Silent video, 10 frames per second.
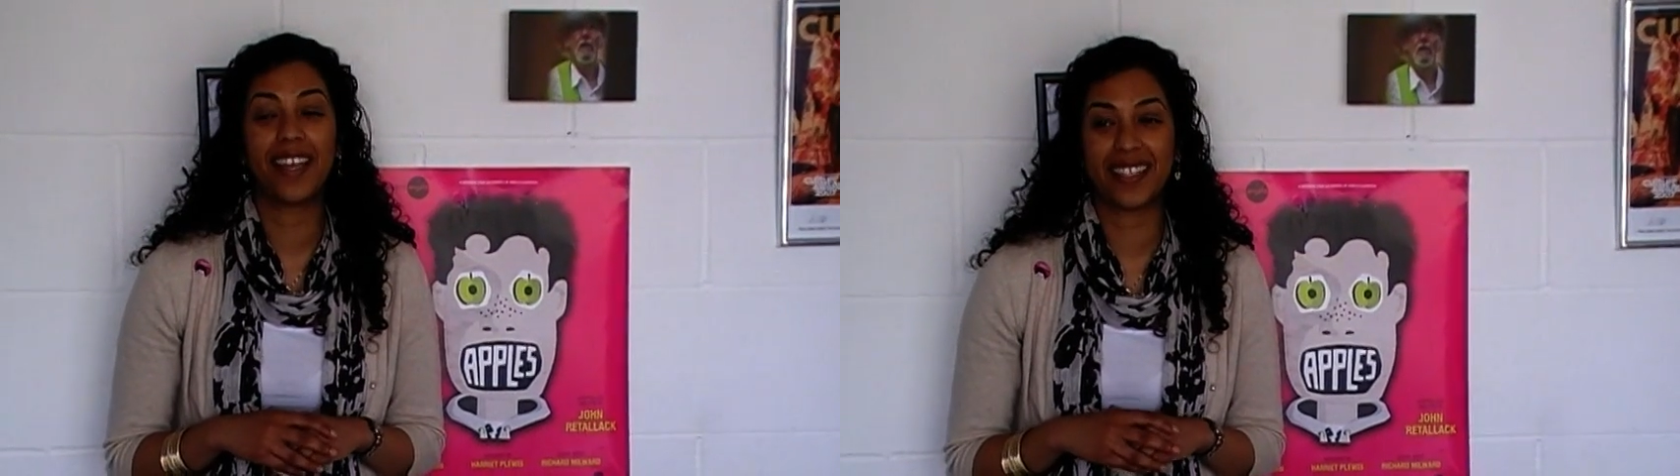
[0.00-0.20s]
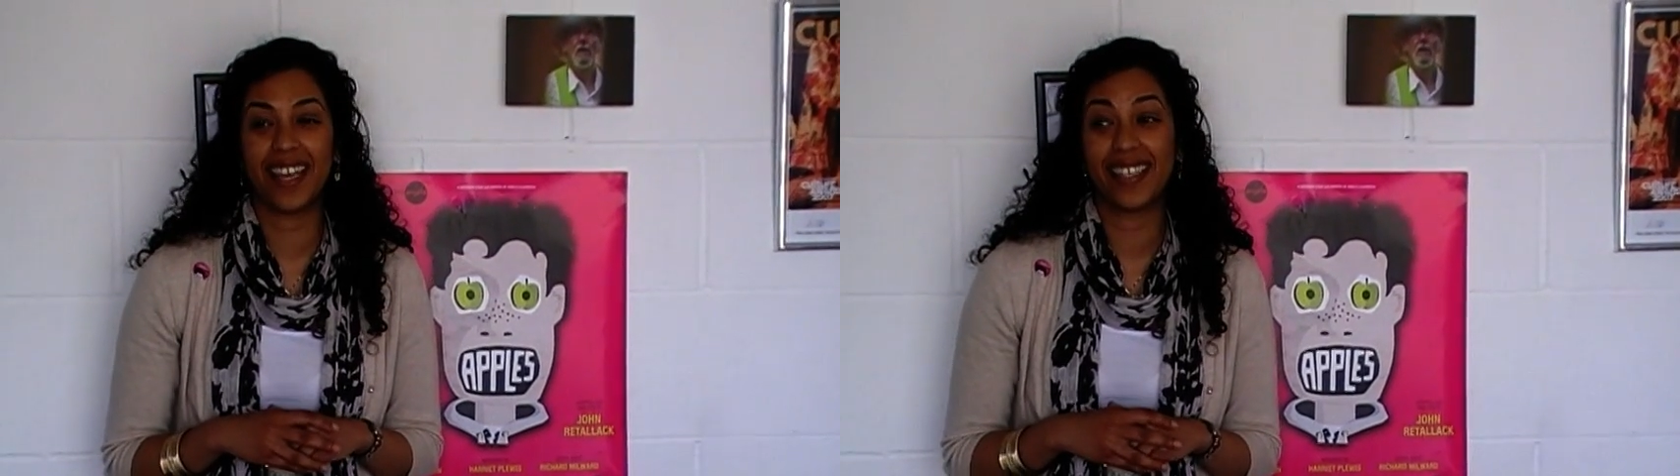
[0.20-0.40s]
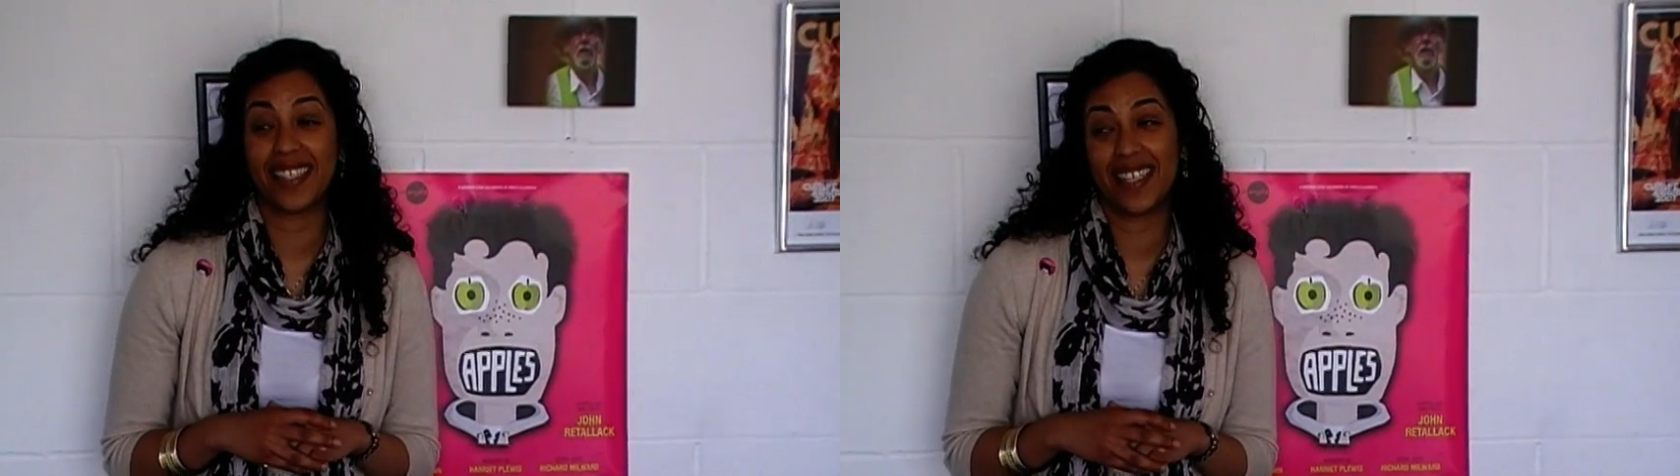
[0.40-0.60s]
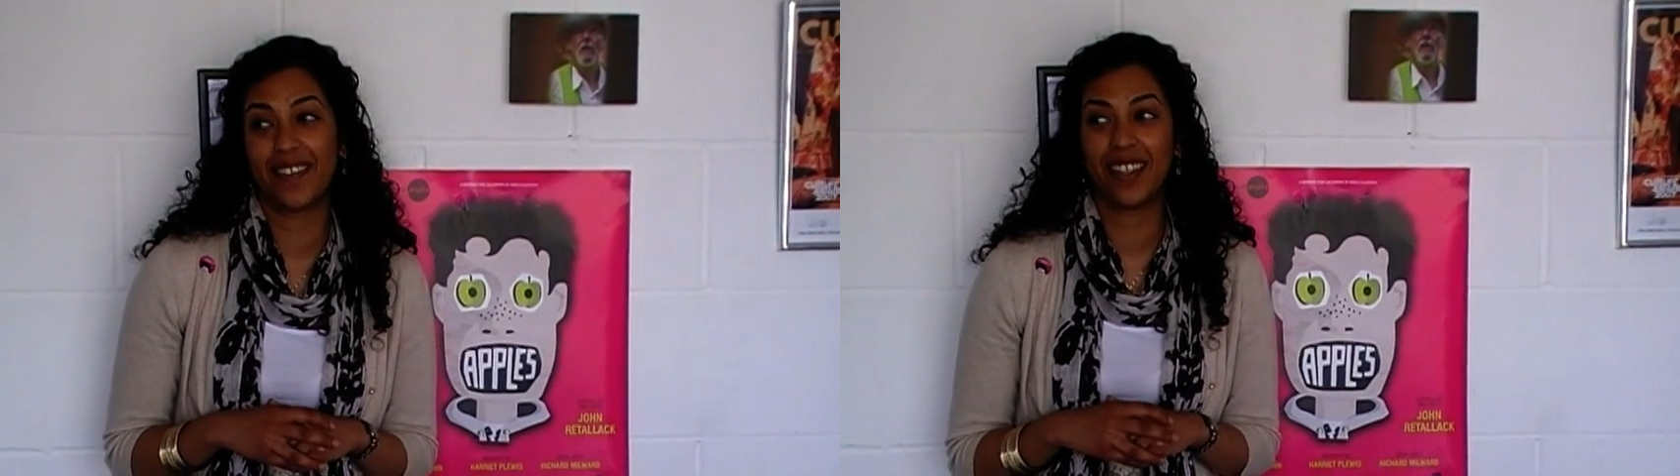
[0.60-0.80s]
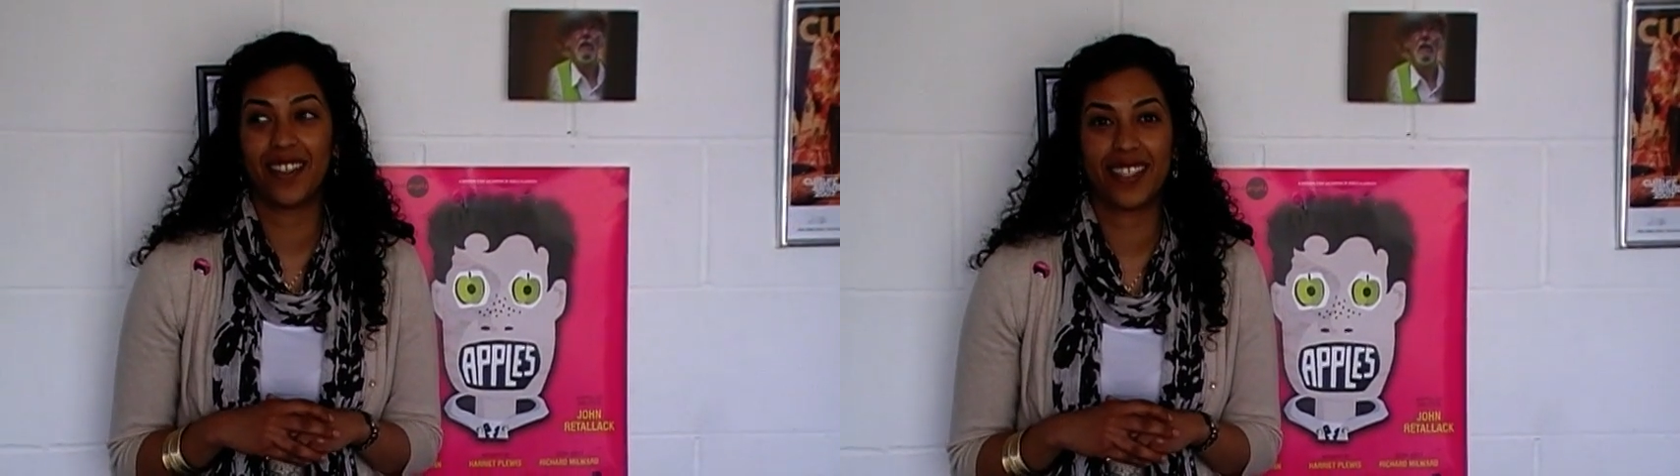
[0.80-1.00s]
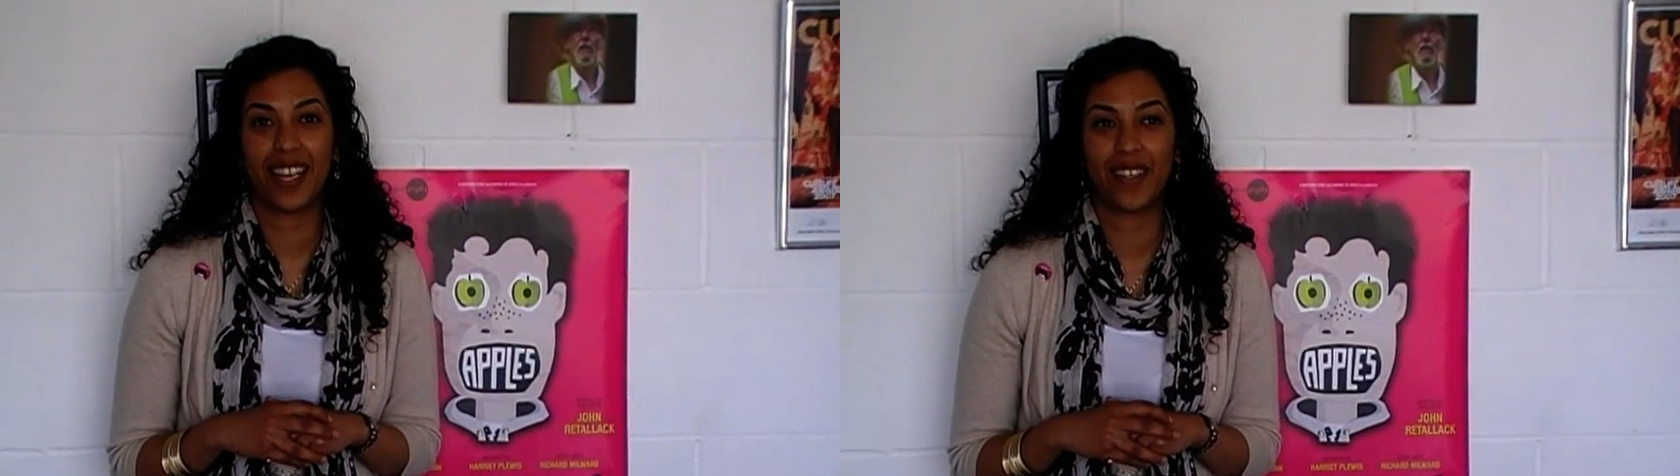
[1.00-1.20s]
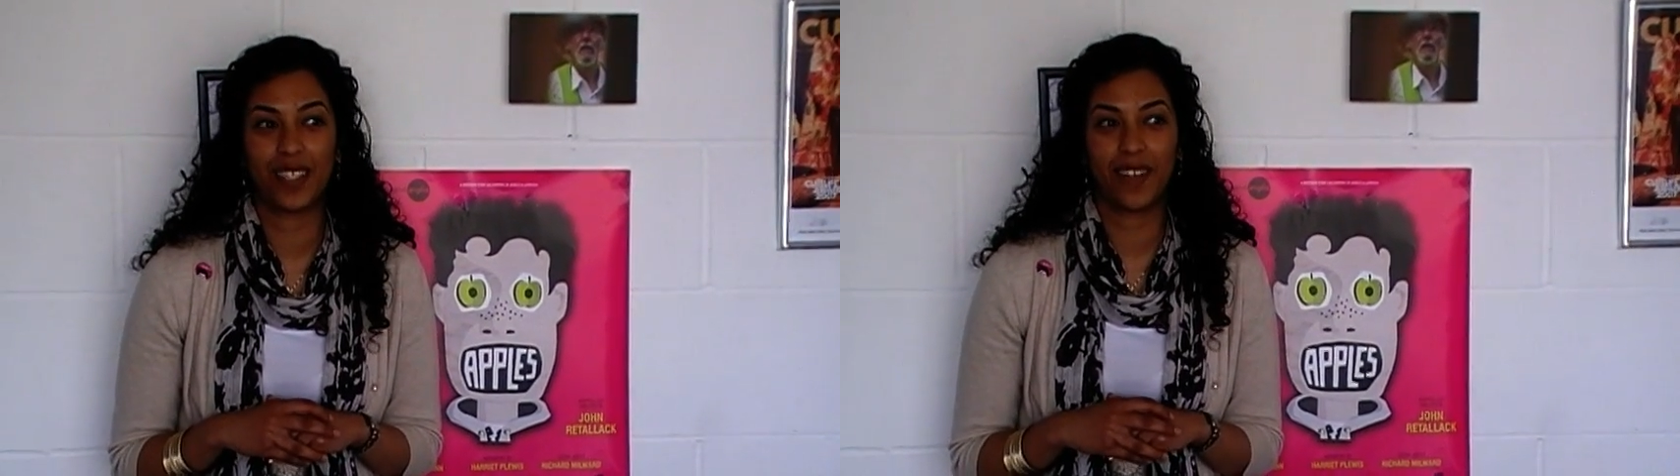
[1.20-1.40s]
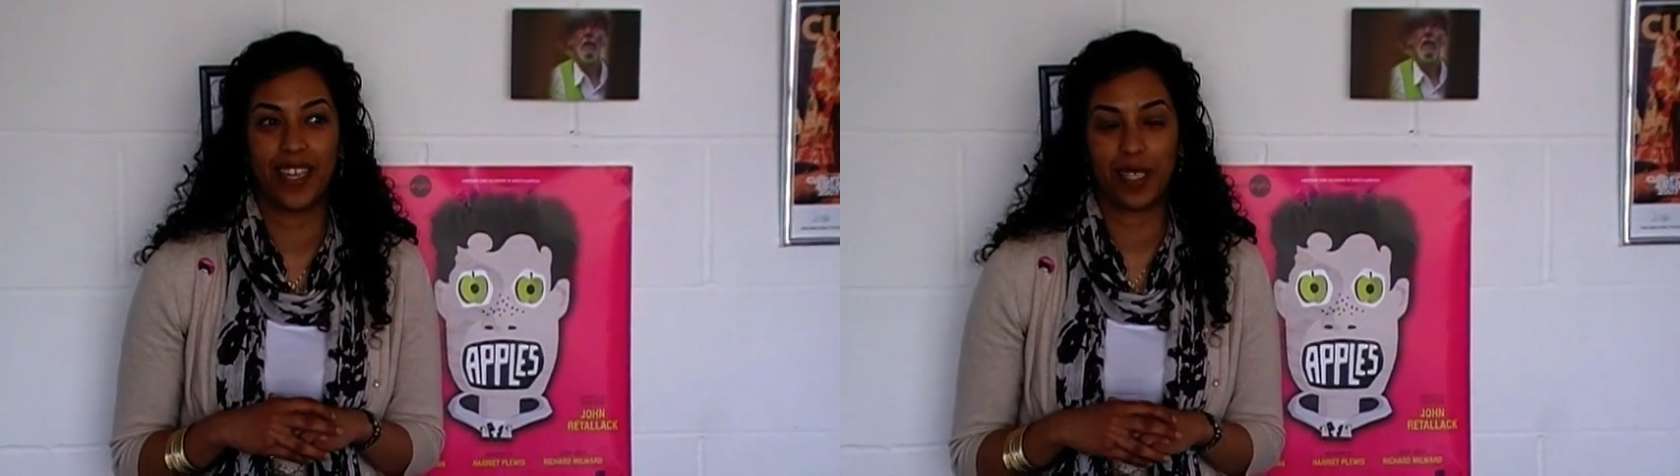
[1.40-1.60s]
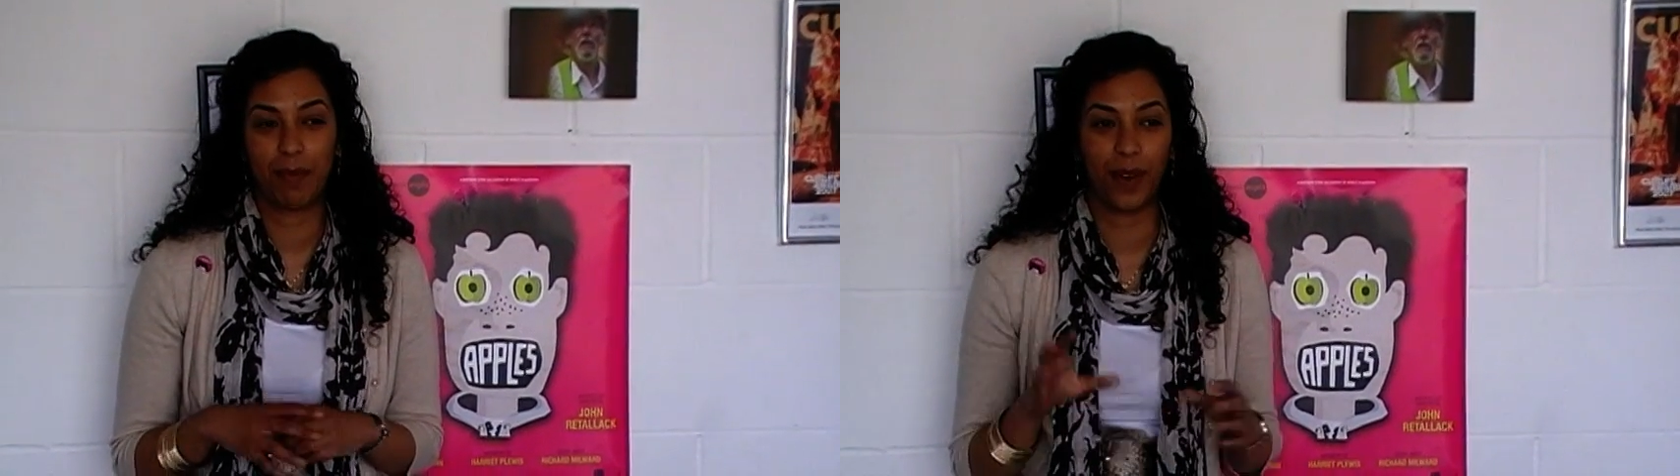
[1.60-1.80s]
excited to see what it looks like when it's finished.